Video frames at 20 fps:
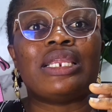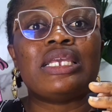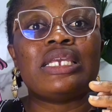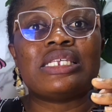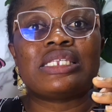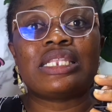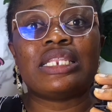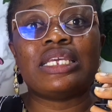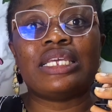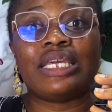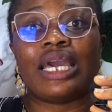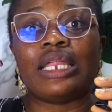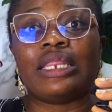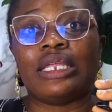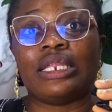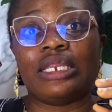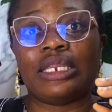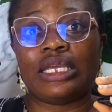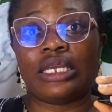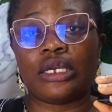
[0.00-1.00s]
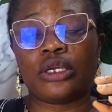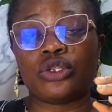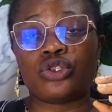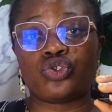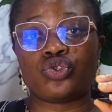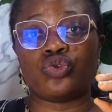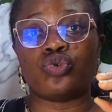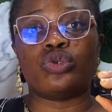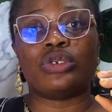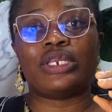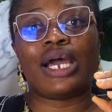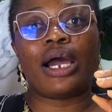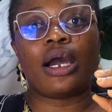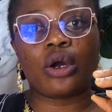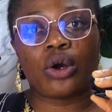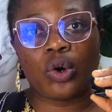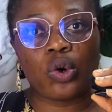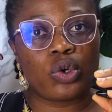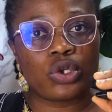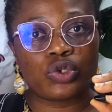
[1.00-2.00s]
easily get the link to that
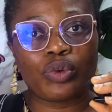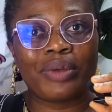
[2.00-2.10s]
course.